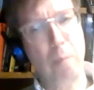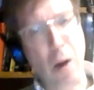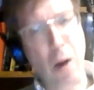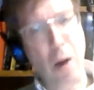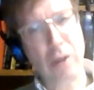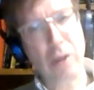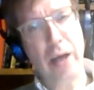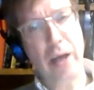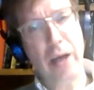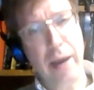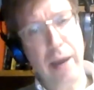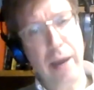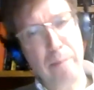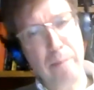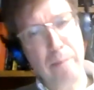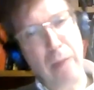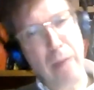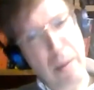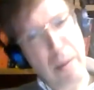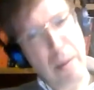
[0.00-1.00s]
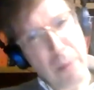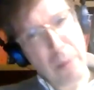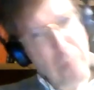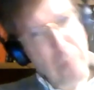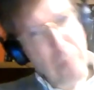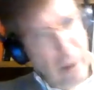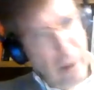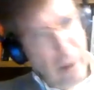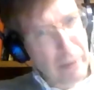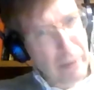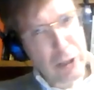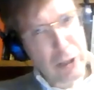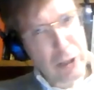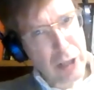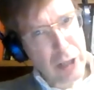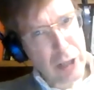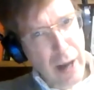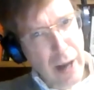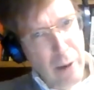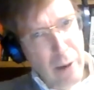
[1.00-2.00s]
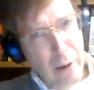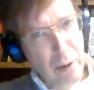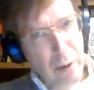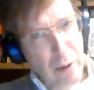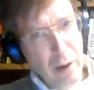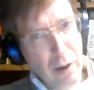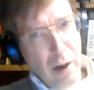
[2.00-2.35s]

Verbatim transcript: PARTE may be published now.